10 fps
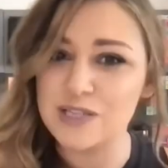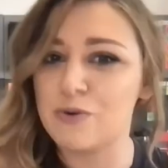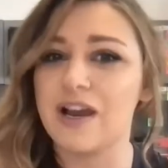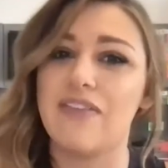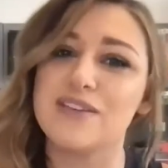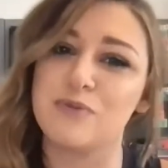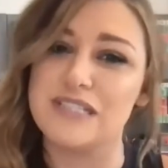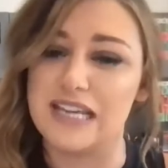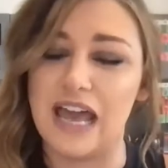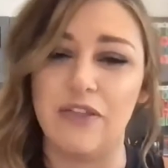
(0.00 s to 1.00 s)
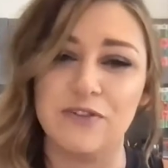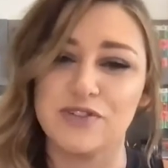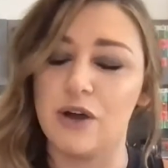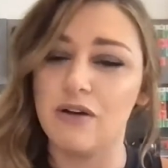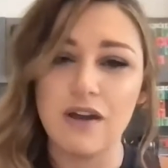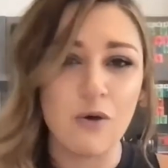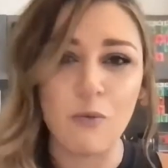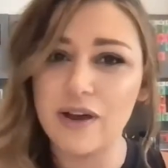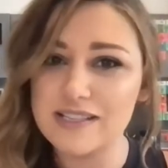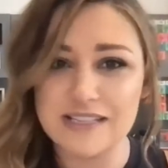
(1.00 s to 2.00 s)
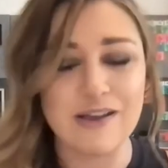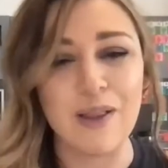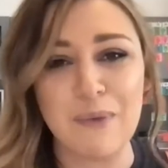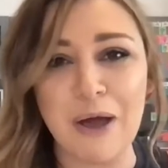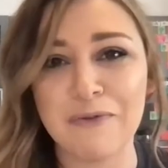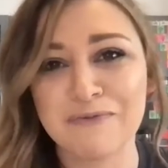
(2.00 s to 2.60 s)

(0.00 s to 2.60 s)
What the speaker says: to work on this one together. So what is this all about?